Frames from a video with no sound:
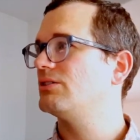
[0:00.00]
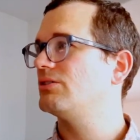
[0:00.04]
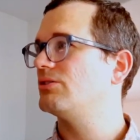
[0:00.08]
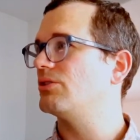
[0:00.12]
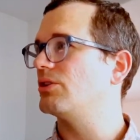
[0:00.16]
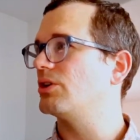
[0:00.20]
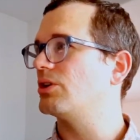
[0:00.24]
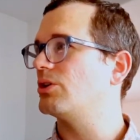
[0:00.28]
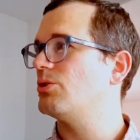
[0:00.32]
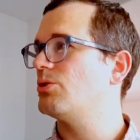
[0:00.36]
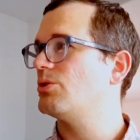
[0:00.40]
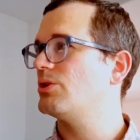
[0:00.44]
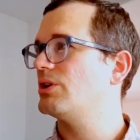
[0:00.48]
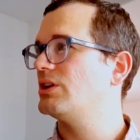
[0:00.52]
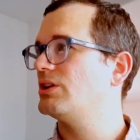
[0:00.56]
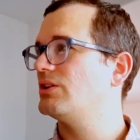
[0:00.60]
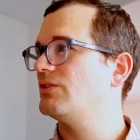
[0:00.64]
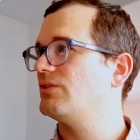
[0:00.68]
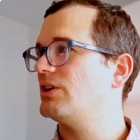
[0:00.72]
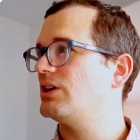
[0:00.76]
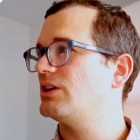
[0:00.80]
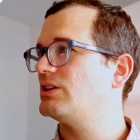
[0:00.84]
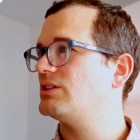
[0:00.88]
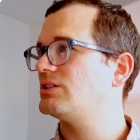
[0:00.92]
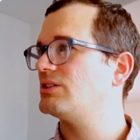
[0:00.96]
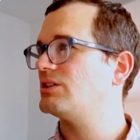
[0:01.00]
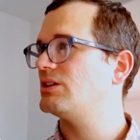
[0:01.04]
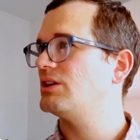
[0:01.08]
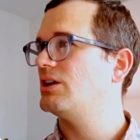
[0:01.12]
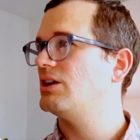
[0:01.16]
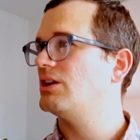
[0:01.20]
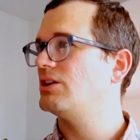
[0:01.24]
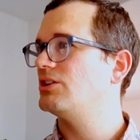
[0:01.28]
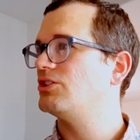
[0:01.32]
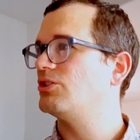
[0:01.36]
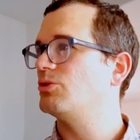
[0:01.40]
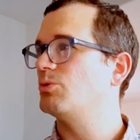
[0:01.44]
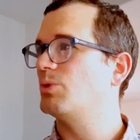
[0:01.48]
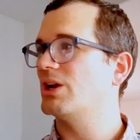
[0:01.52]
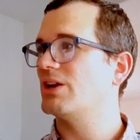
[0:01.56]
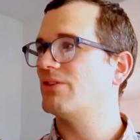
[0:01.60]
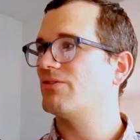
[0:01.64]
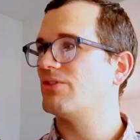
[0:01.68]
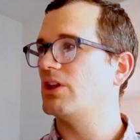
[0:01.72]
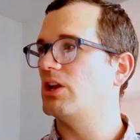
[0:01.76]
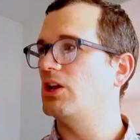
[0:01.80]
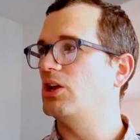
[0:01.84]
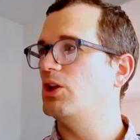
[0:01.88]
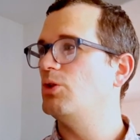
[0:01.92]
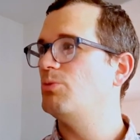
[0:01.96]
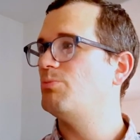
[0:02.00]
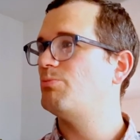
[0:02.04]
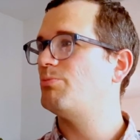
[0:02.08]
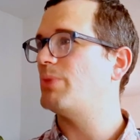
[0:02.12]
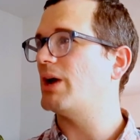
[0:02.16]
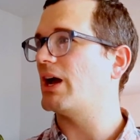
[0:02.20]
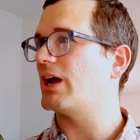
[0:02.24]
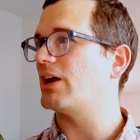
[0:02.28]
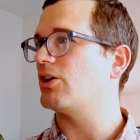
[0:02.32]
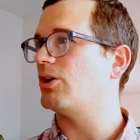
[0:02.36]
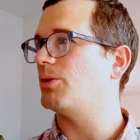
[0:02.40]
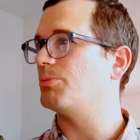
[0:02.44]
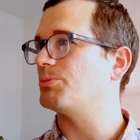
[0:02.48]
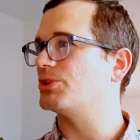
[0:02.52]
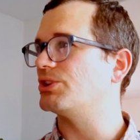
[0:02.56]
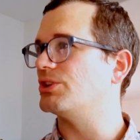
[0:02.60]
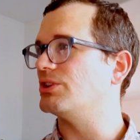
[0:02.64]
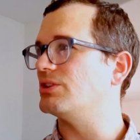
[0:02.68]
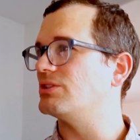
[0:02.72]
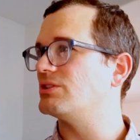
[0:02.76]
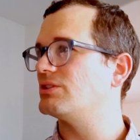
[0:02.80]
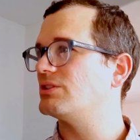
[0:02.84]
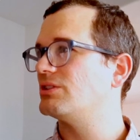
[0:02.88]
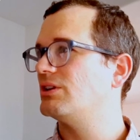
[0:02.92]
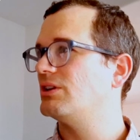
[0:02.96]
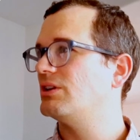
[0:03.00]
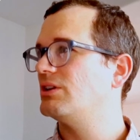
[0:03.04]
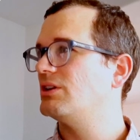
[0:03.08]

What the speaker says: recording device, to one of the loopback options.